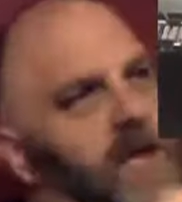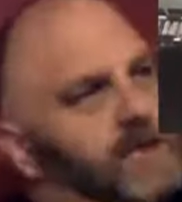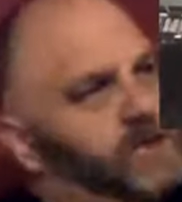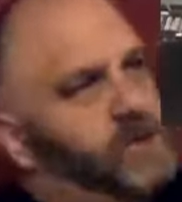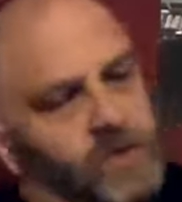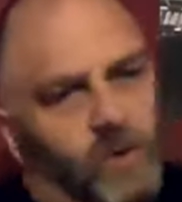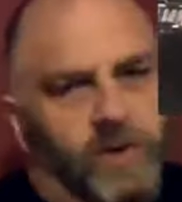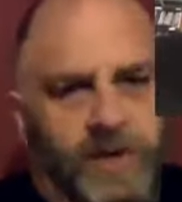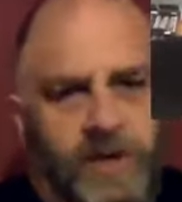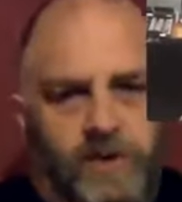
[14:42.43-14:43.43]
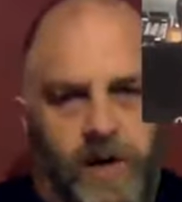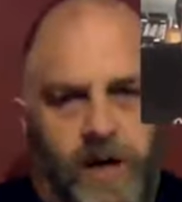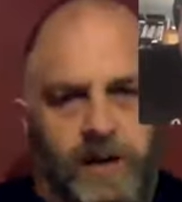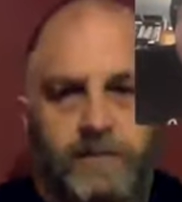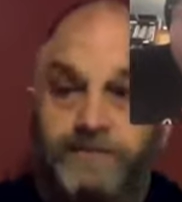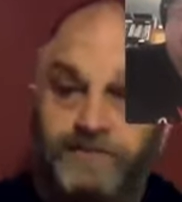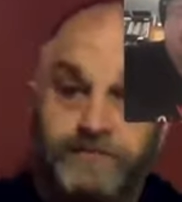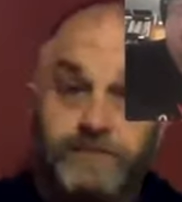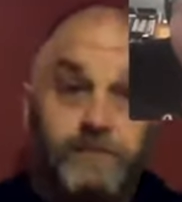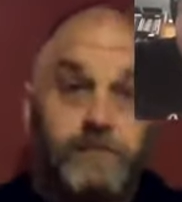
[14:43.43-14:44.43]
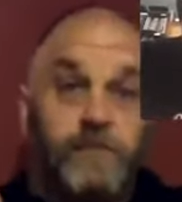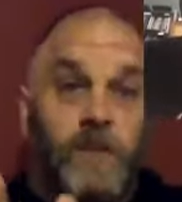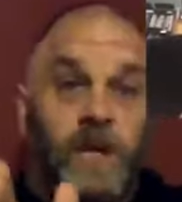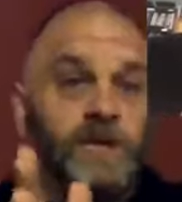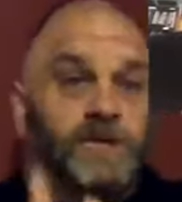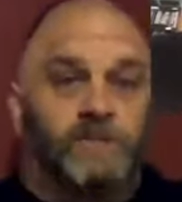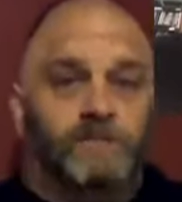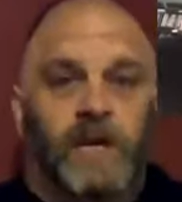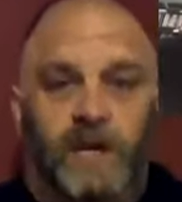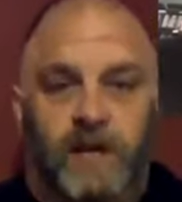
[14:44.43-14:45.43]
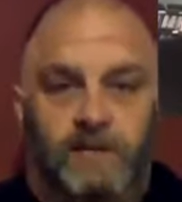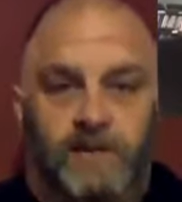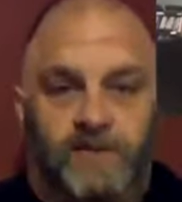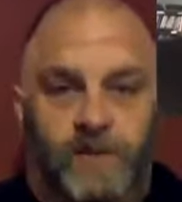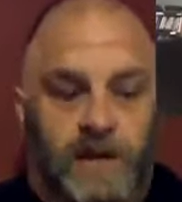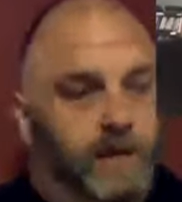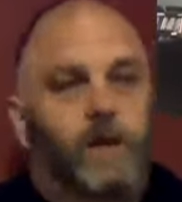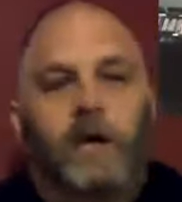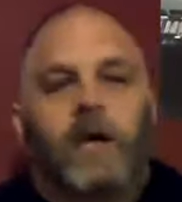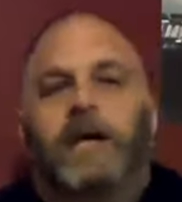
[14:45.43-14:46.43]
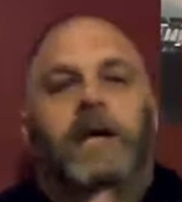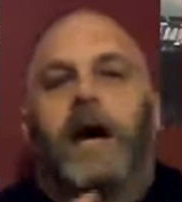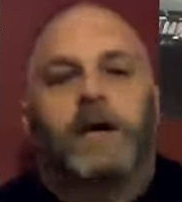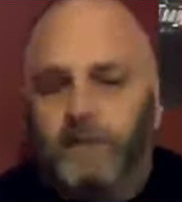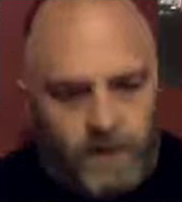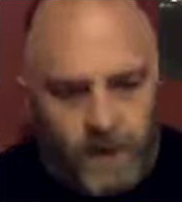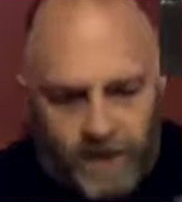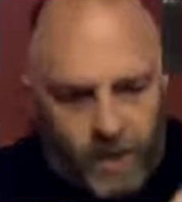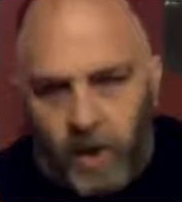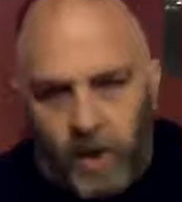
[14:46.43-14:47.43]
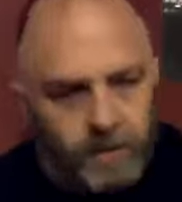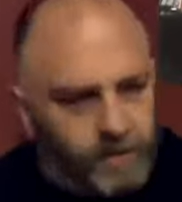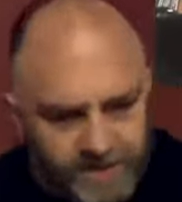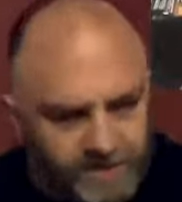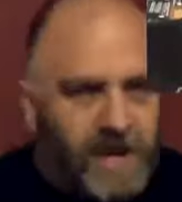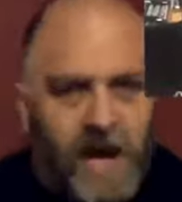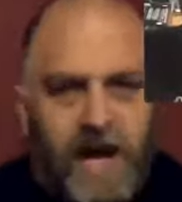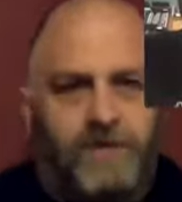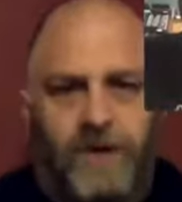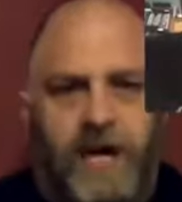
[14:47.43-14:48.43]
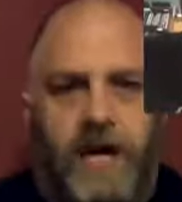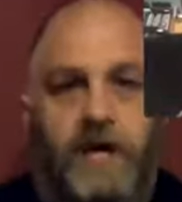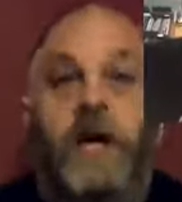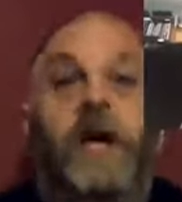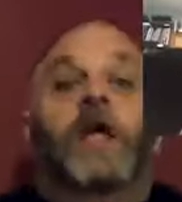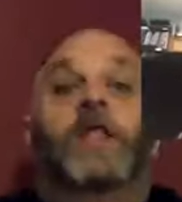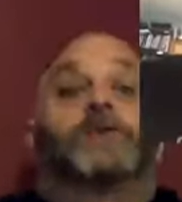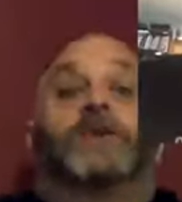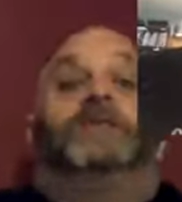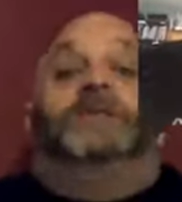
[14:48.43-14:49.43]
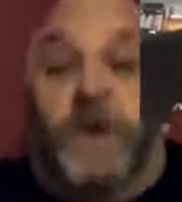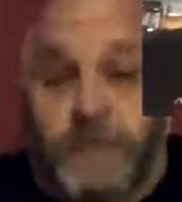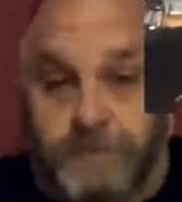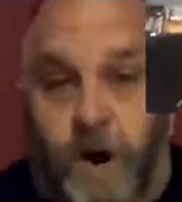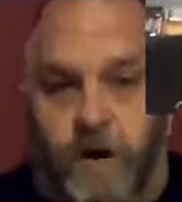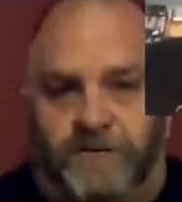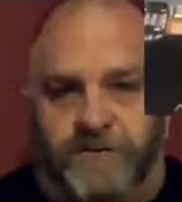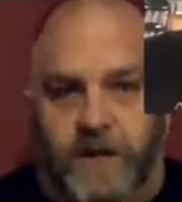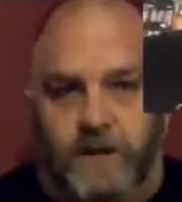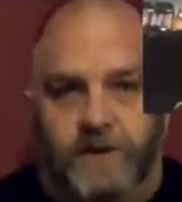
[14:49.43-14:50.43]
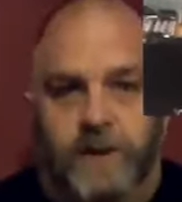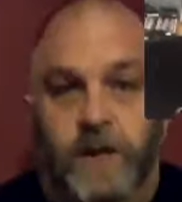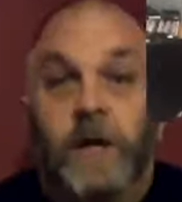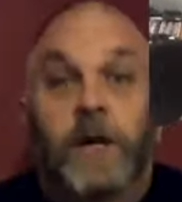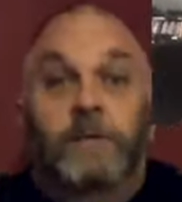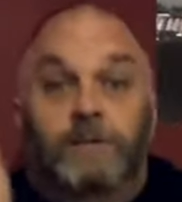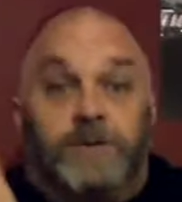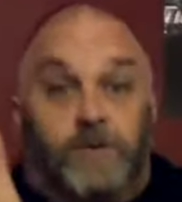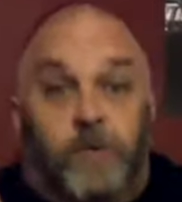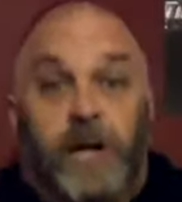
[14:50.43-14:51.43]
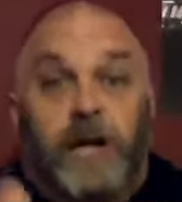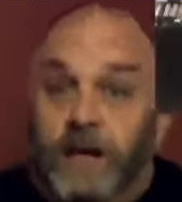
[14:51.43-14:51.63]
2 going the other way, and there's a median in between, and not a curb with some concrete on it, there's a football field between